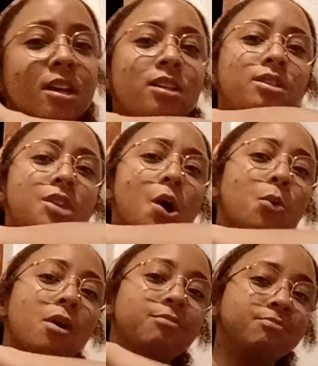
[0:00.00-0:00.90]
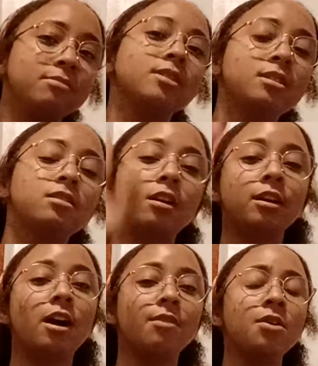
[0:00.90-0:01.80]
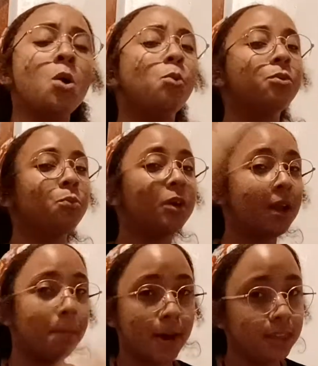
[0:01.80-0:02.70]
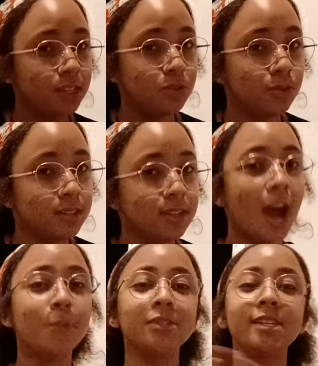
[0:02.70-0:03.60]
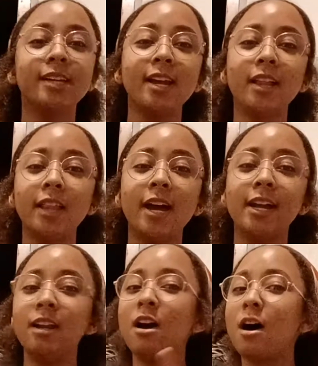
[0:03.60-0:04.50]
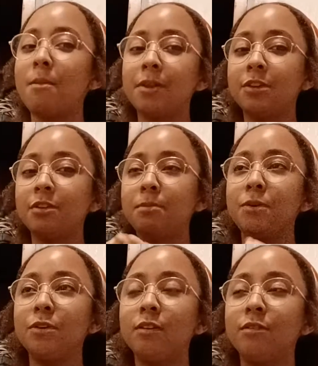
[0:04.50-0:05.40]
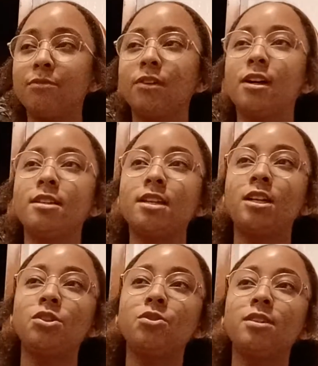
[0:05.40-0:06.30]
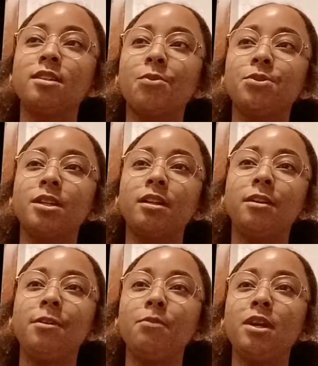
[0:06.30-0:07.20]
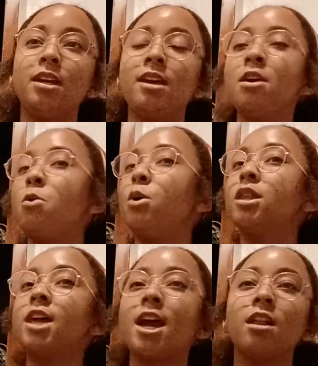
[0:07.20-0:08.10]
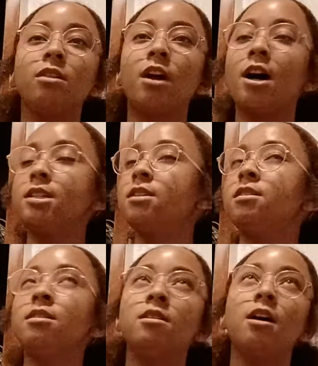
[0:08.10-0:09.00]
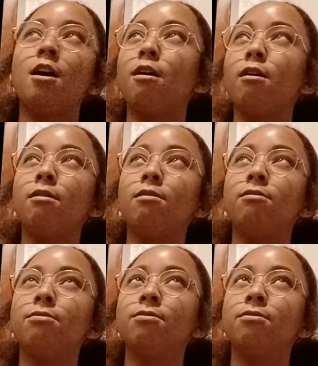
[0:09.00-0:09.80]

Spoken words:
So, starting off with when I bought these strings, I was looking online on my little computer for a set of strings that was going to leave me with a lot of